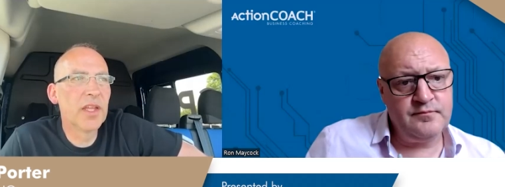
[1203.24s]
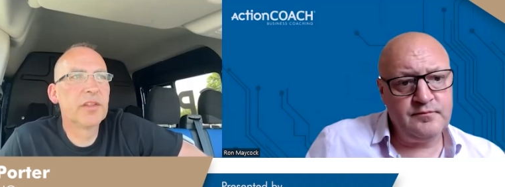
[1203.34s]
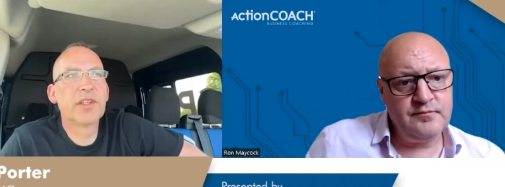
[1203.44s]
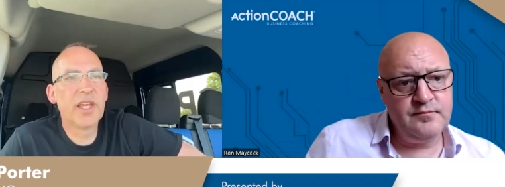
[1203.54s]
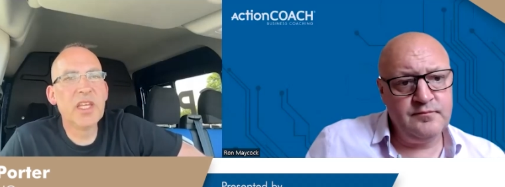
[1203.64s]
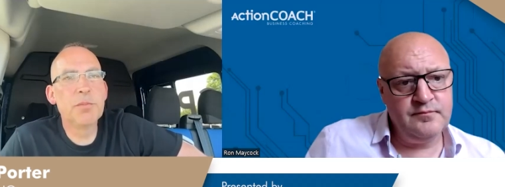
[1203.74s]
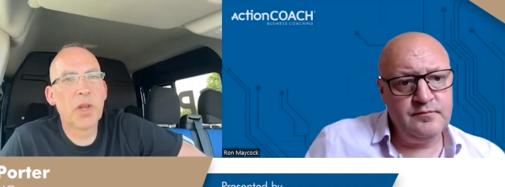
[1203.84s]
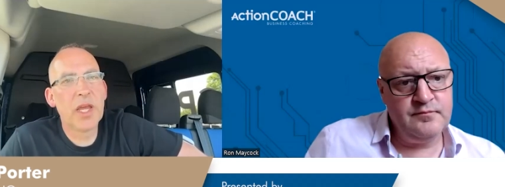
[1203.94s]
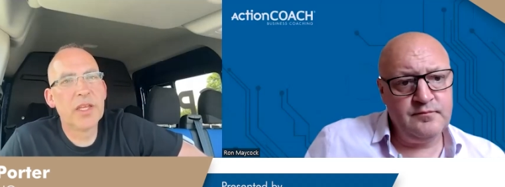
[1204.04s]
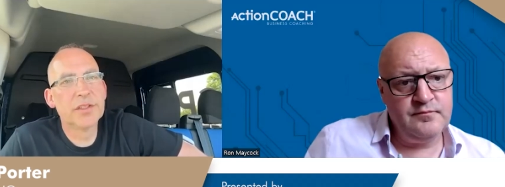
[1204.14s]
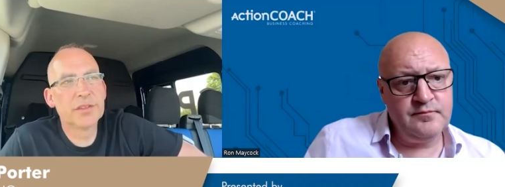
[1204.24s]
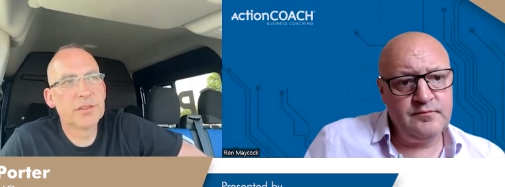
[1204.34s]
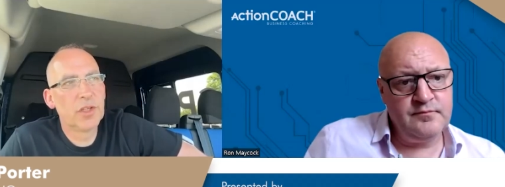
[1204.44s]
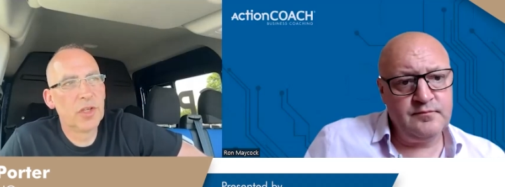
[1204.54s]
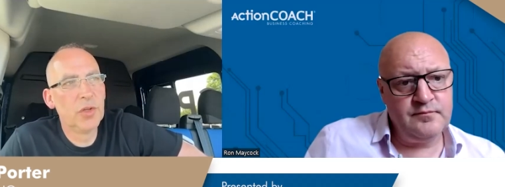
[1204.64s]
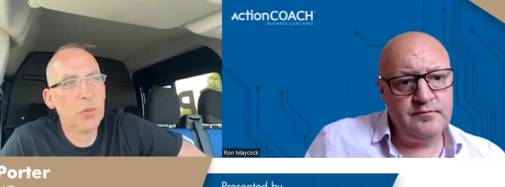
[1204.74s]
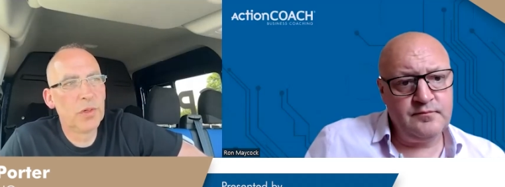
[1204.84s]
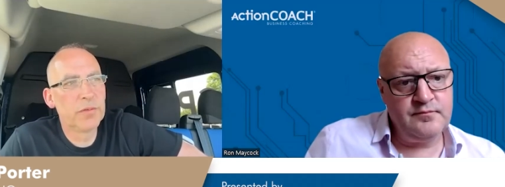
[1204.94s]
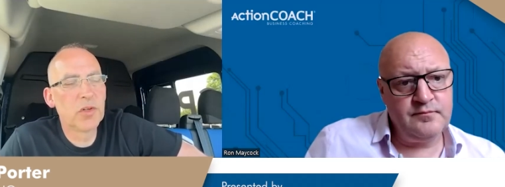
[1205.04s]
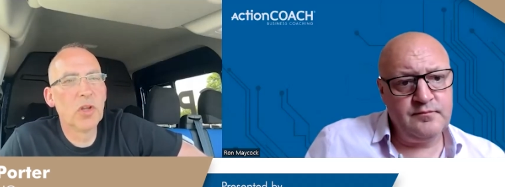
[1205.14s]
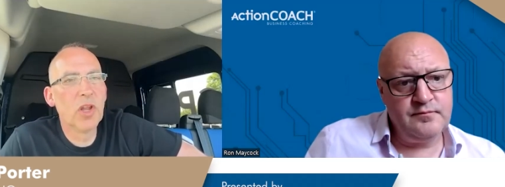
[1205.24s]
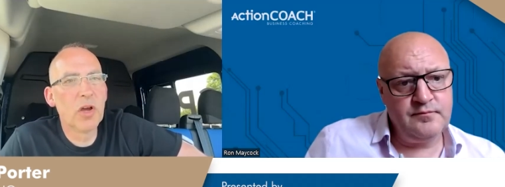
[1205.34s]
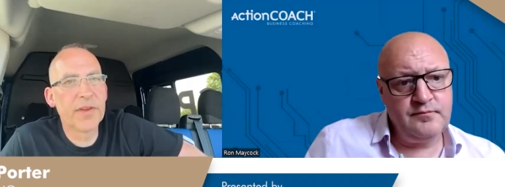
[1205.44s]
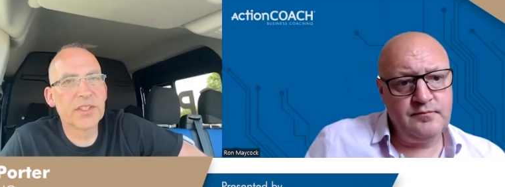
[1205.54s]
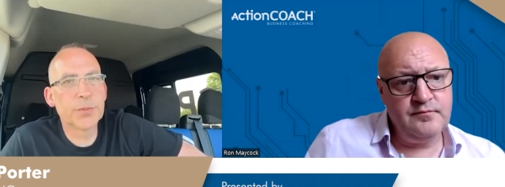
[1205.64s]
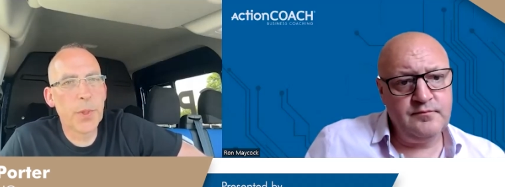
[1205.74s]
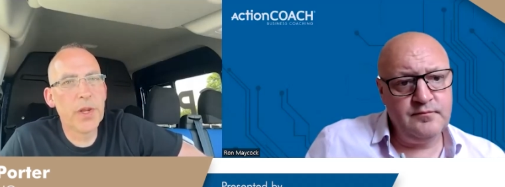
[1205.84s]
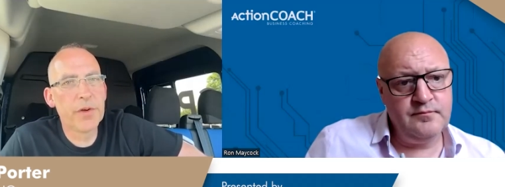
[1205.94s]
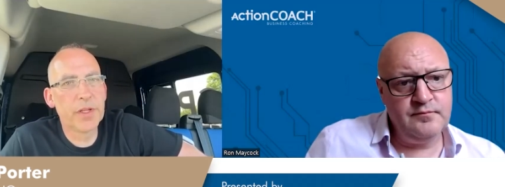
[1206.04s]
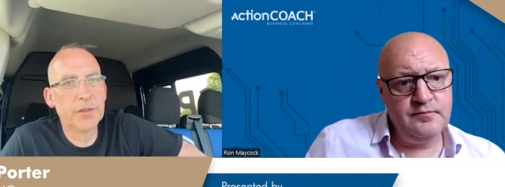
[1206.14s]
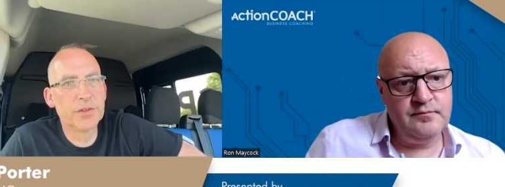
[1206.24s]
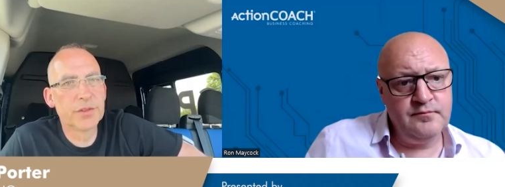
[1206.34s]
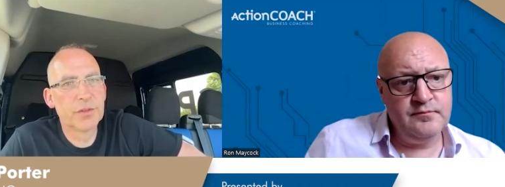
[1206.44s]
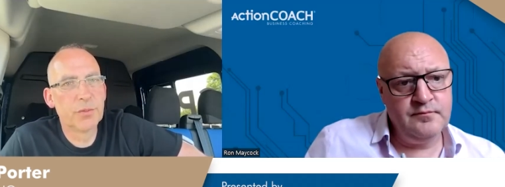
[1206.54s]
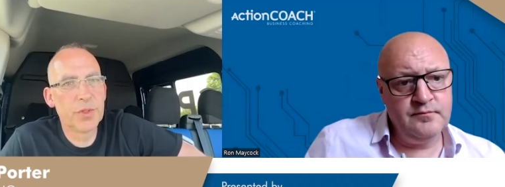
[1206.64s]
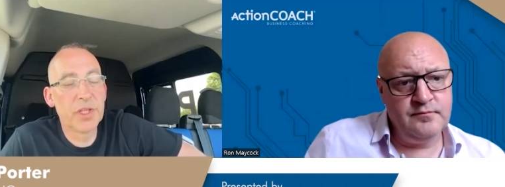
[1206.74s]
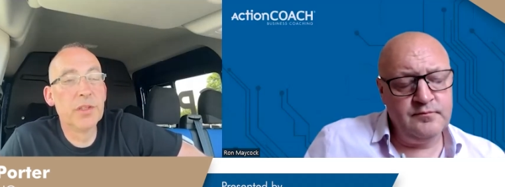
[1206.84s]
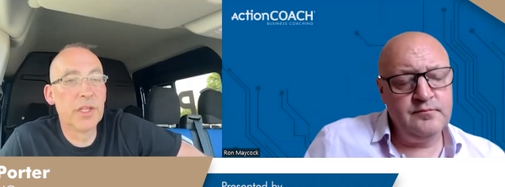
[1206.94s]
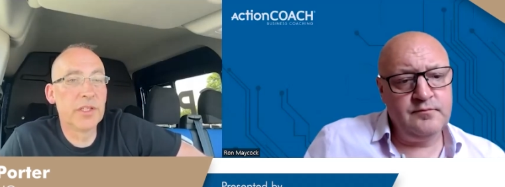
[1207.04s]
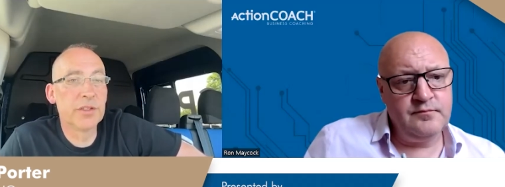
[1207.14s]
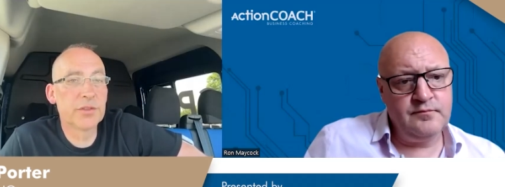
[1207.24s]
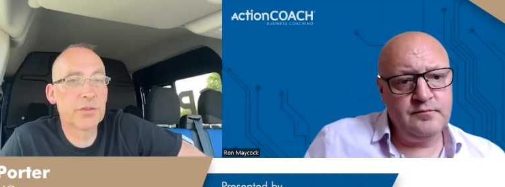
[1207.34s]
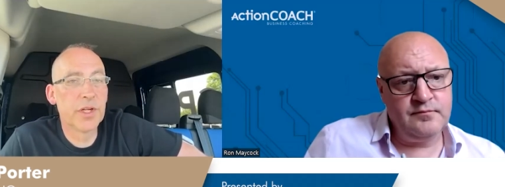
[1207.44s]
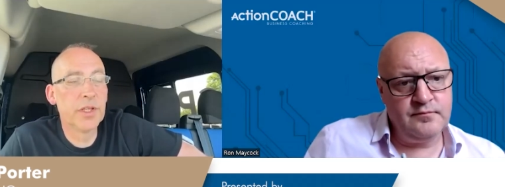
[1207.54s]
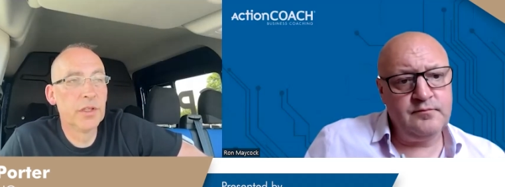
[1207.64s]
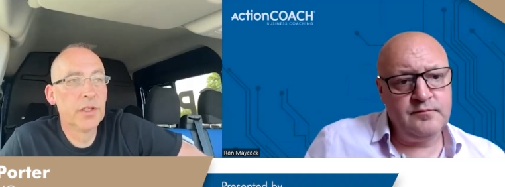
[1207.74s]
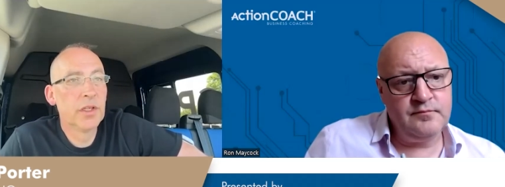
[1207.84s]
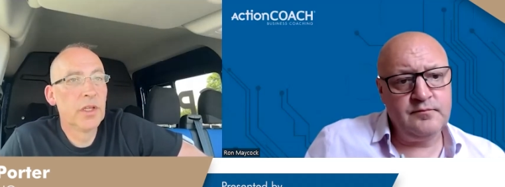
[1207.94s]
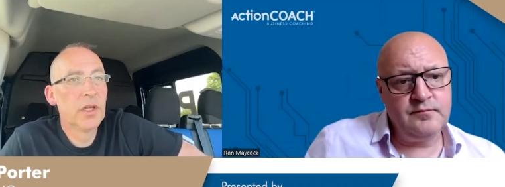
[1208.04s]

Speaker 1: and they're the key players who have got a lot of experience within the industry,